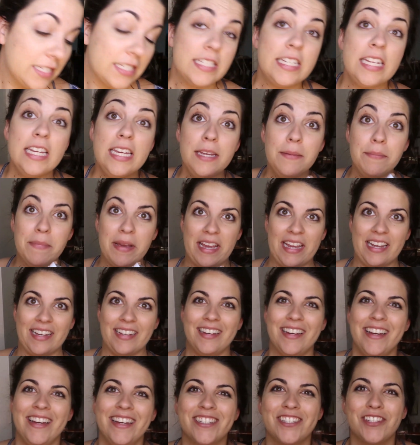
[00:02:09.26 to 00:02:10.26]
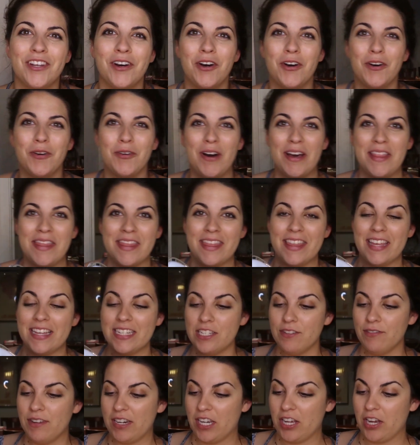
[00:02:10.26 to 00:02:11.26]
steaming. So
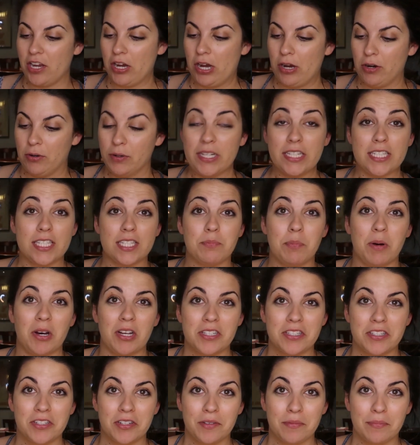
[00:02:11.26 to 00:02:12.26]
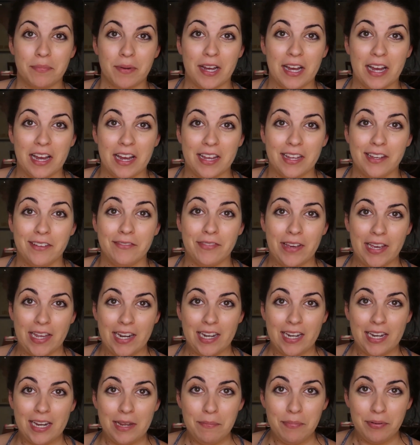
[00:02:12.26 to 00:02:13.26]
this video is sponsored by
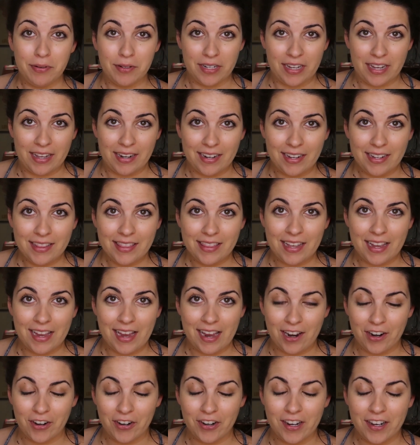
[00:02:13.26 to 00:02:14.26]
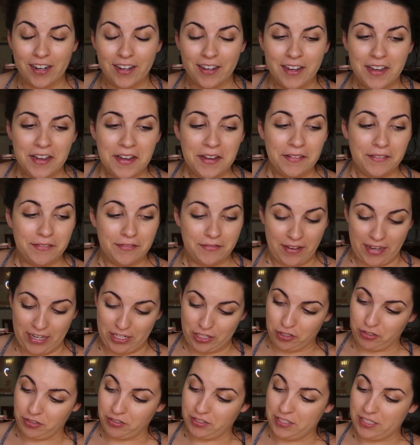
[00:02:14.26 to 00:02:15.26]
Vanity Planet, the Era
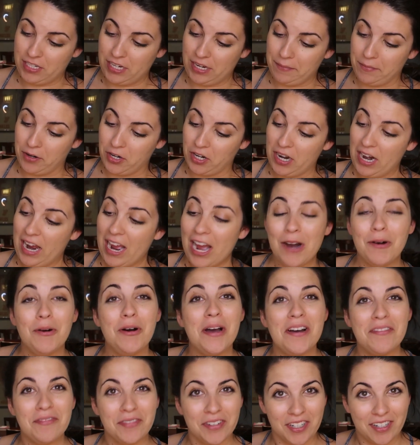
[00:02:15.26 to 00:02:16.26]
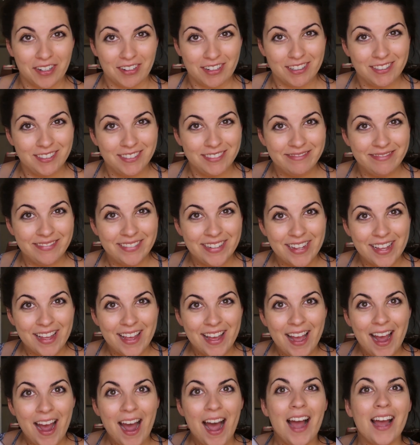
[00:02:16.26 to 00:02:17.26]
facial steamer. However,
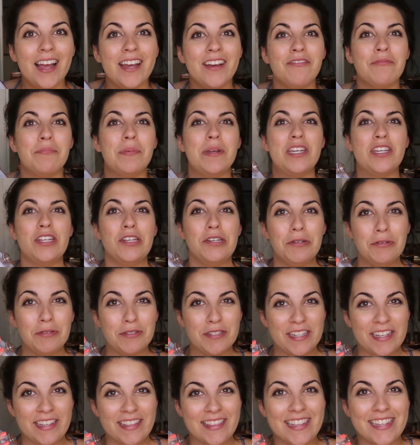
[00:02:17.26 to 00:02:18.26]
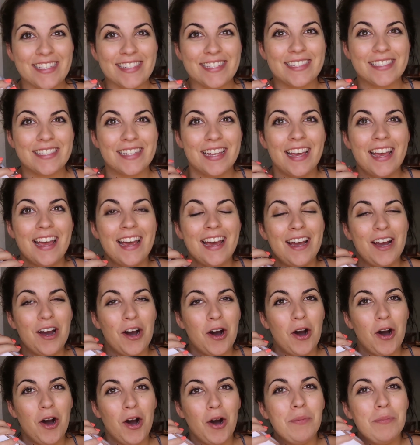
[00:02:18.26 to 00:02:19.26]
I have been using this
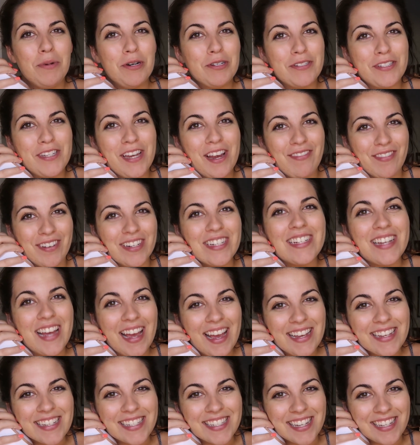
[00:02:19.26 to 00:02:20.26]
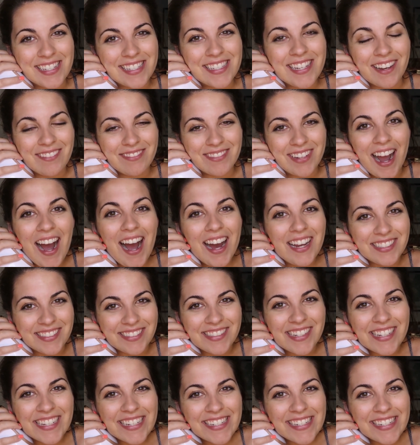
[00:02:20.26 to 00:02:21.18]
almost every day since I've gotten